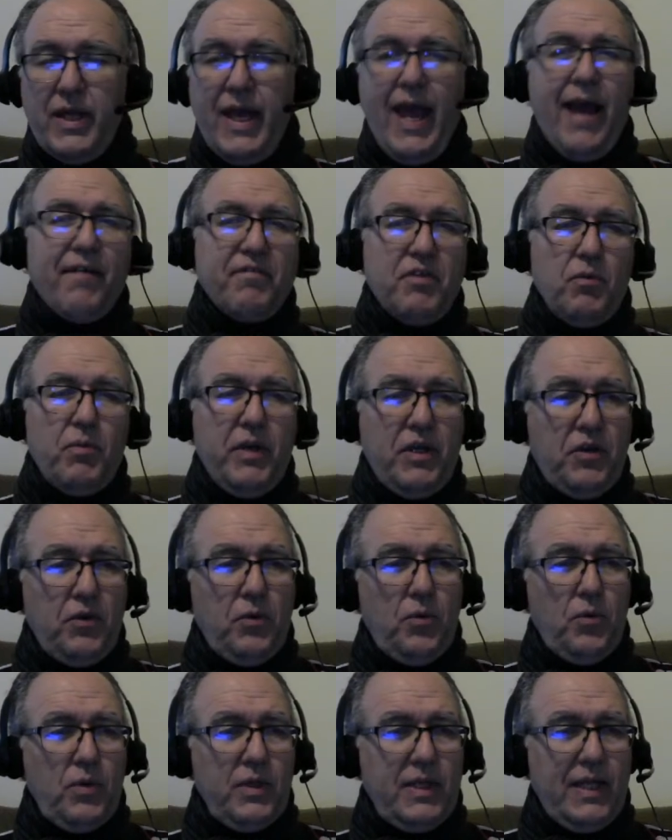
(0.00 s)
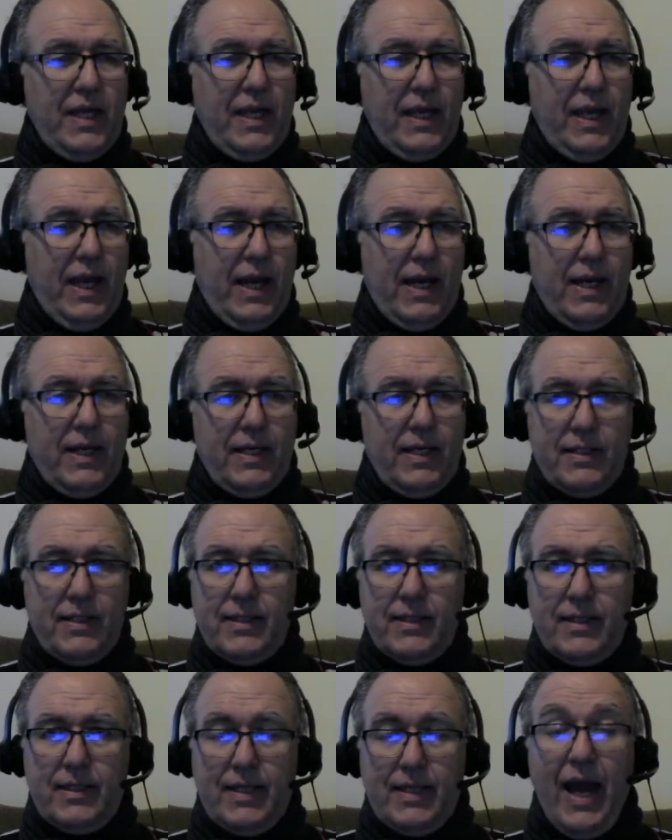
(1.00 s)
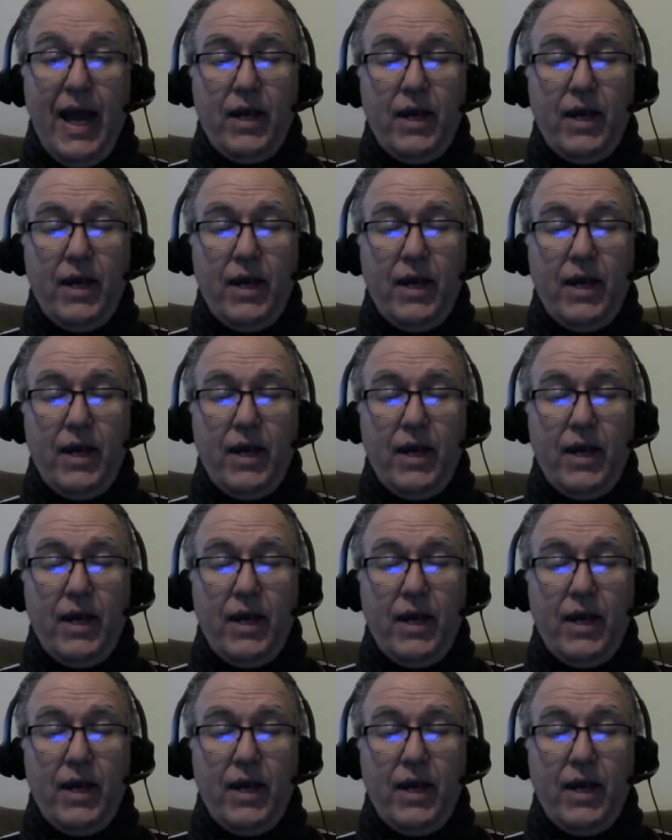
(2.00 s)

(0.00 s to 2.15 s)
really have to redo the